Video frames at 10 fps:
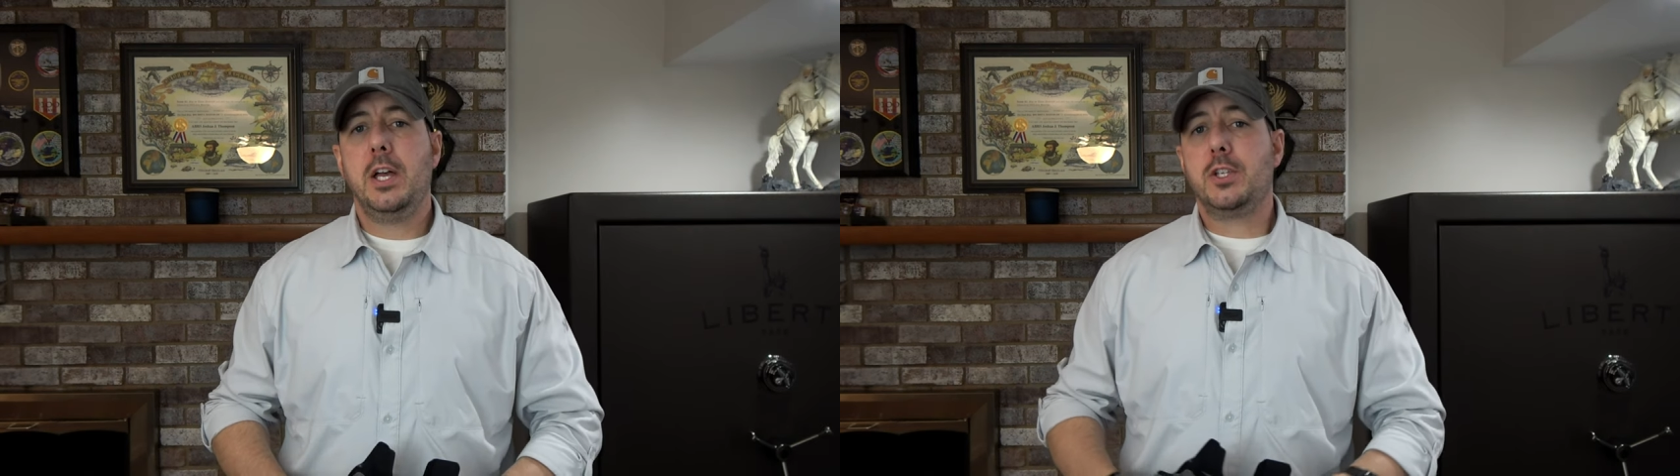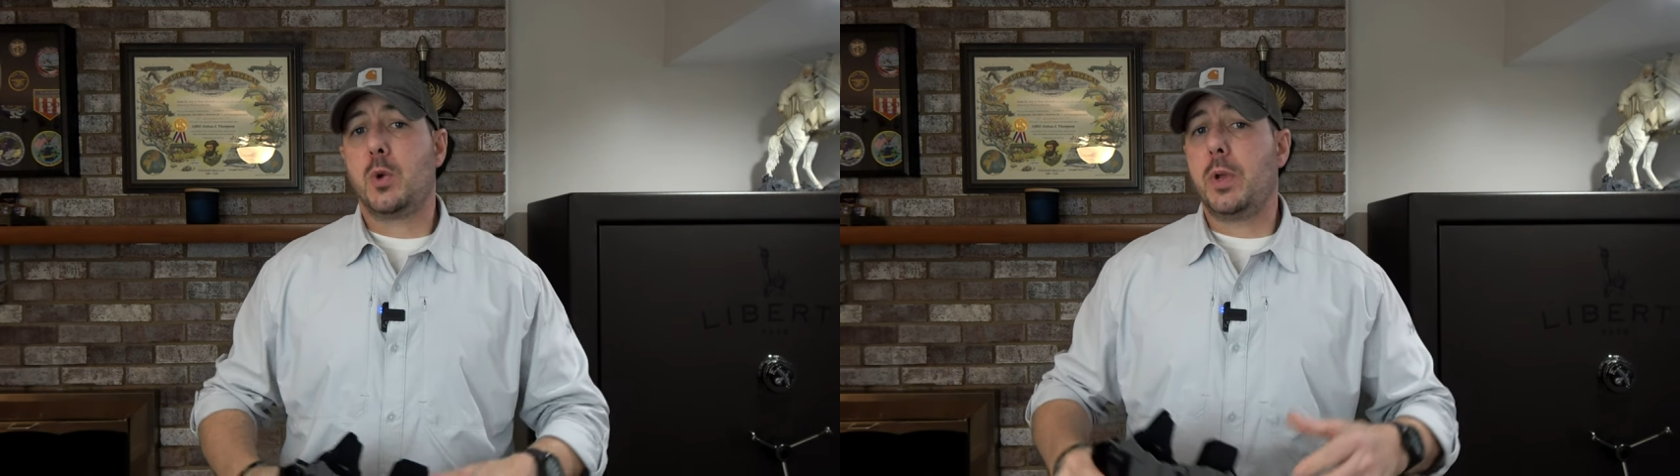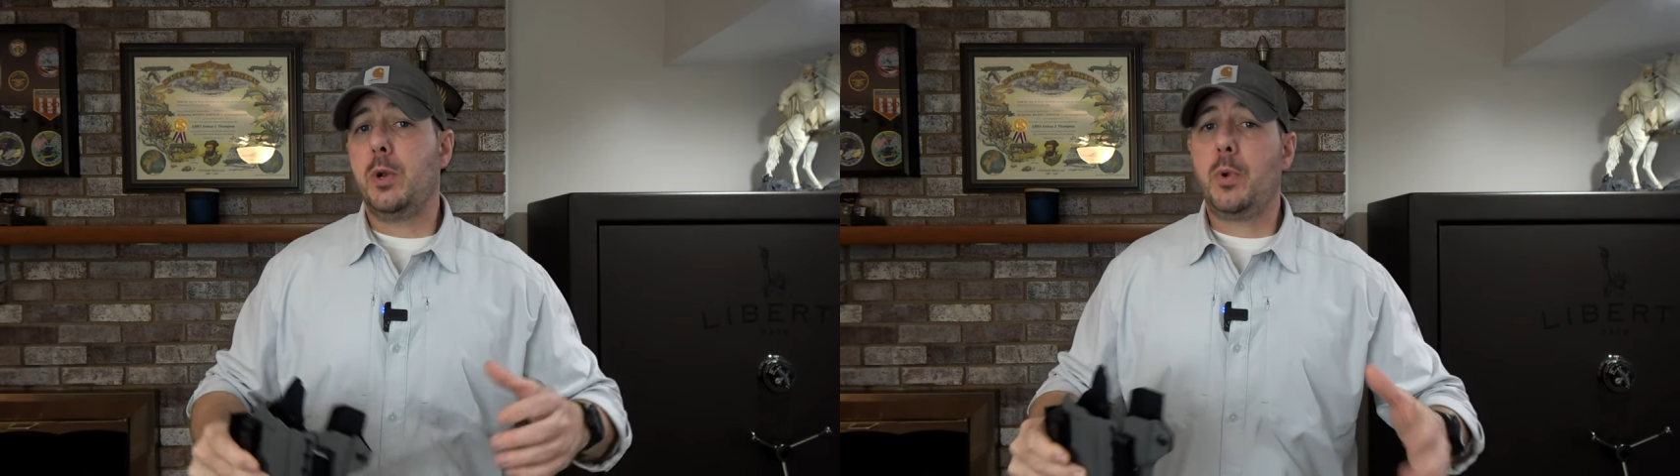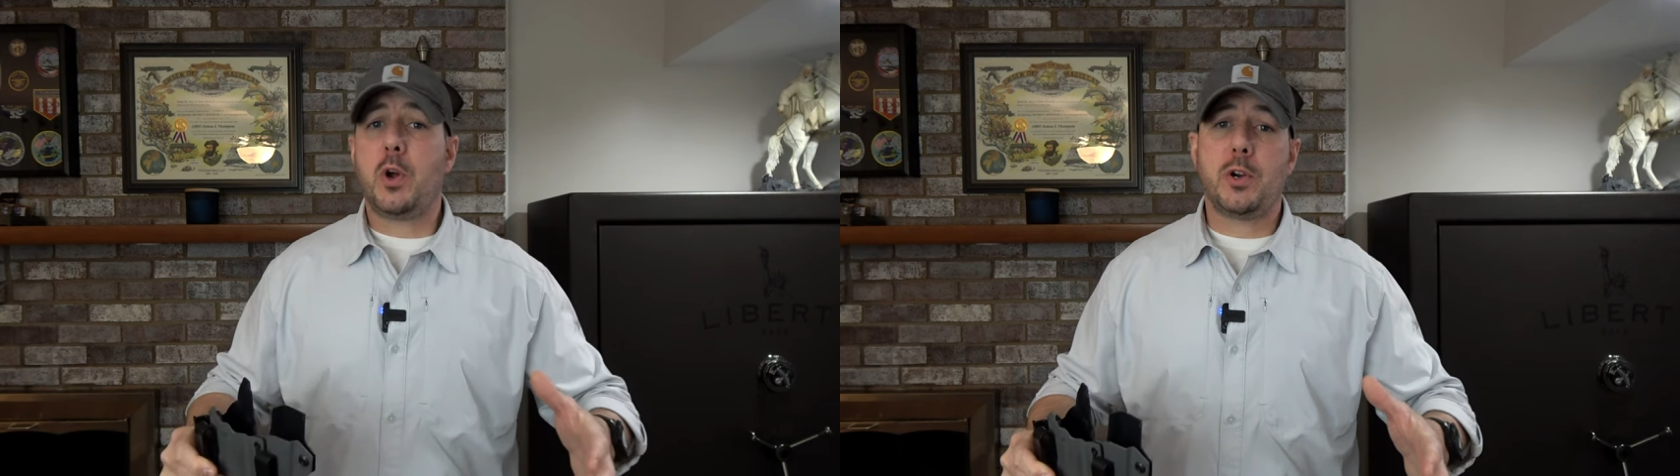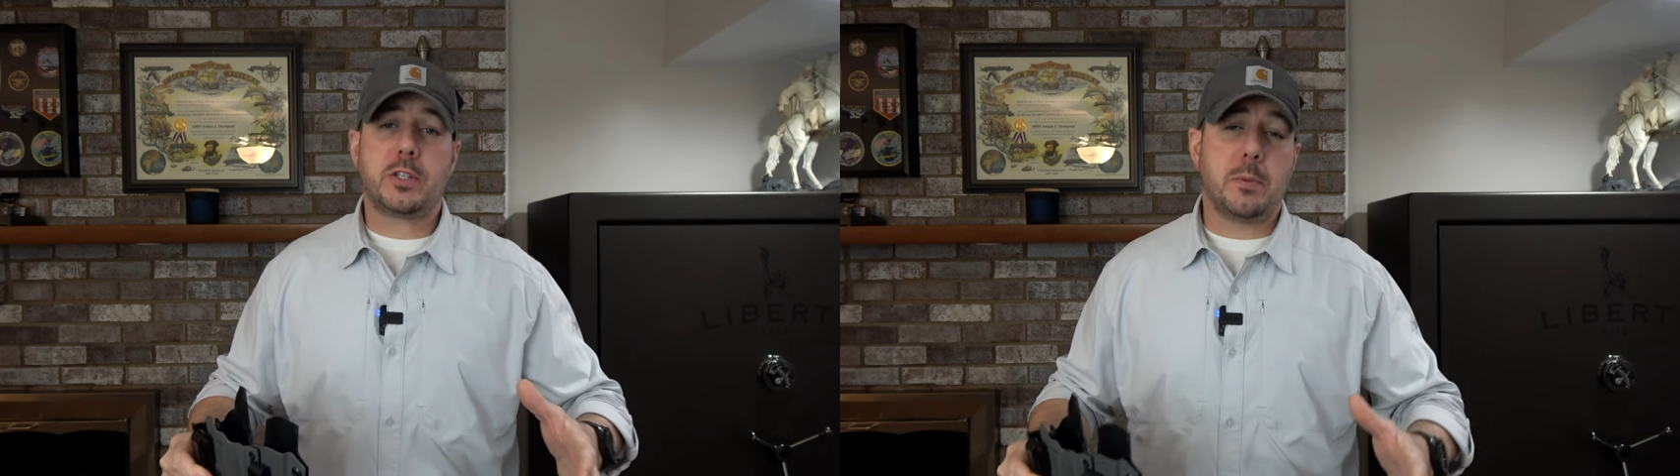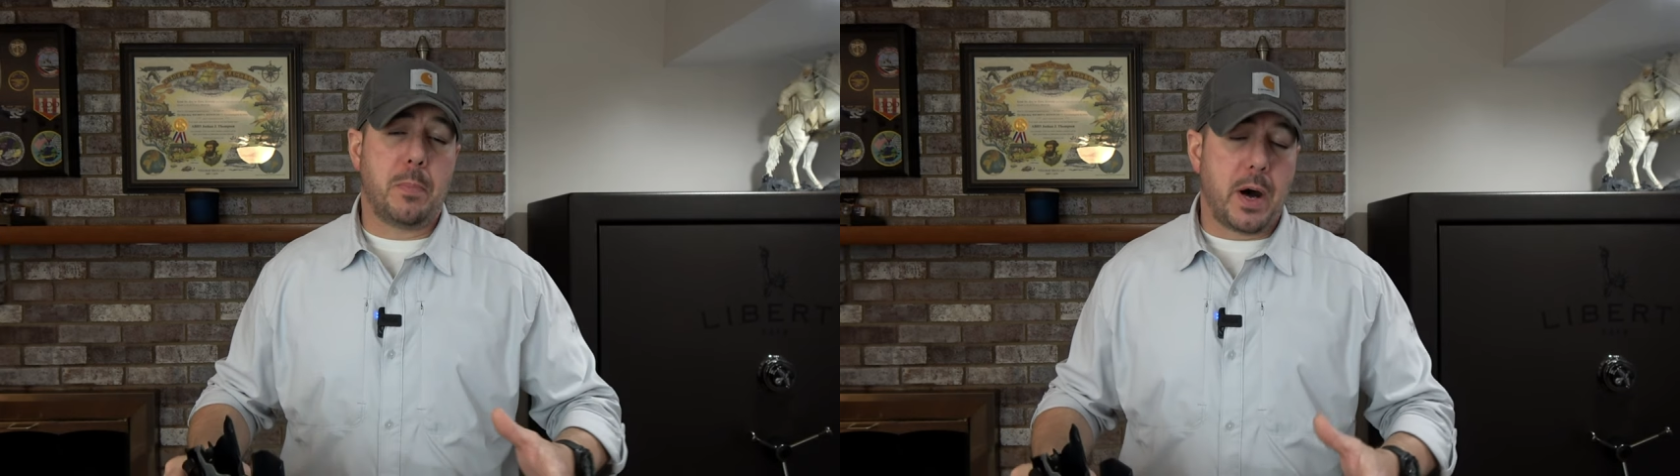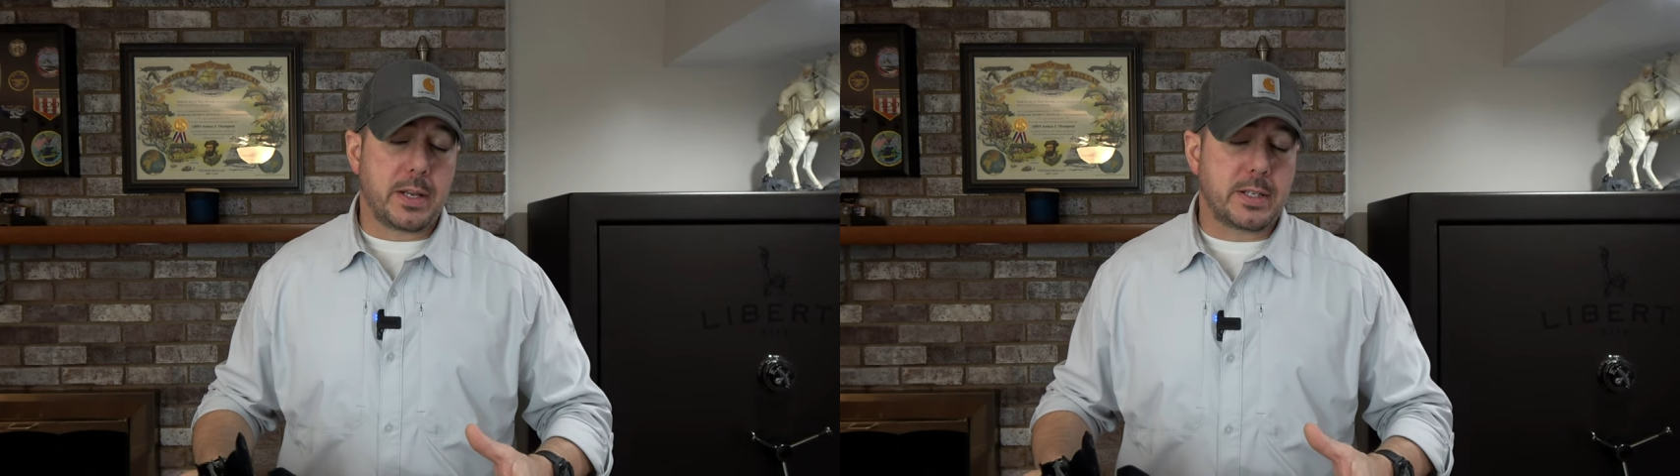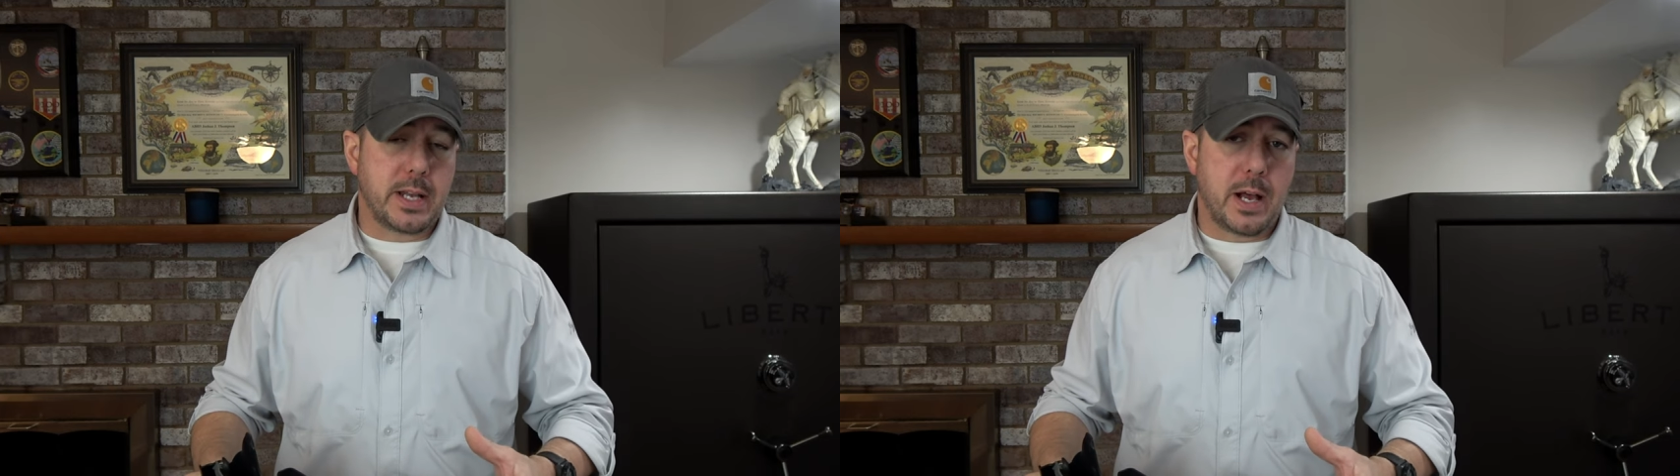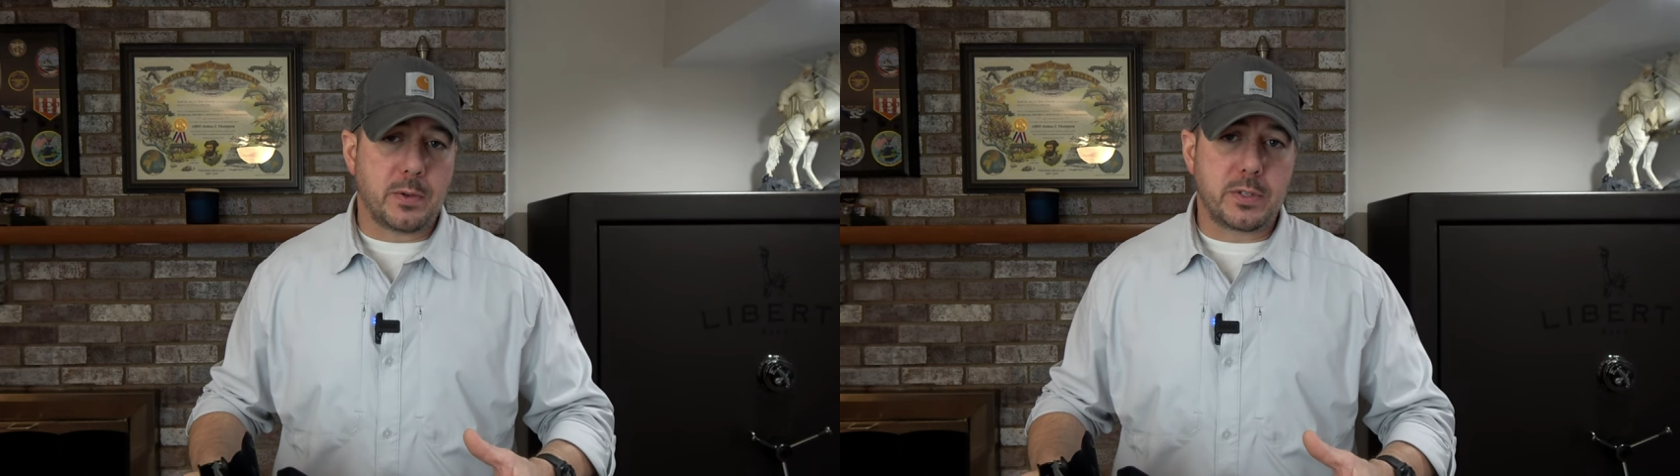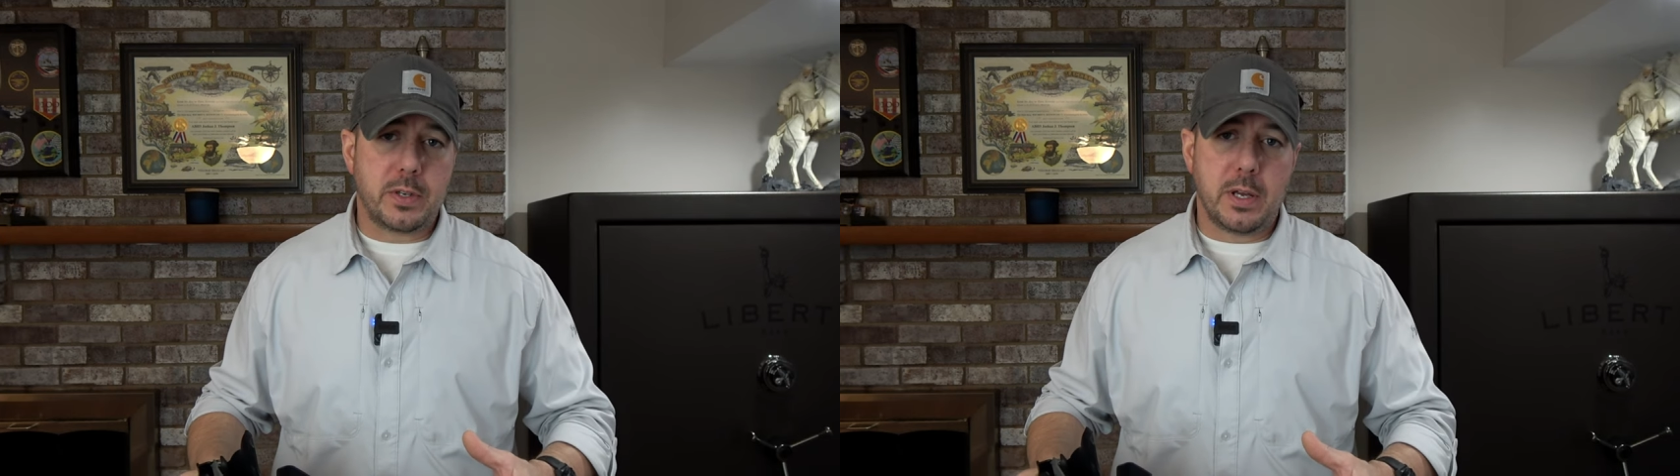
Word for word: So in regards to body styles,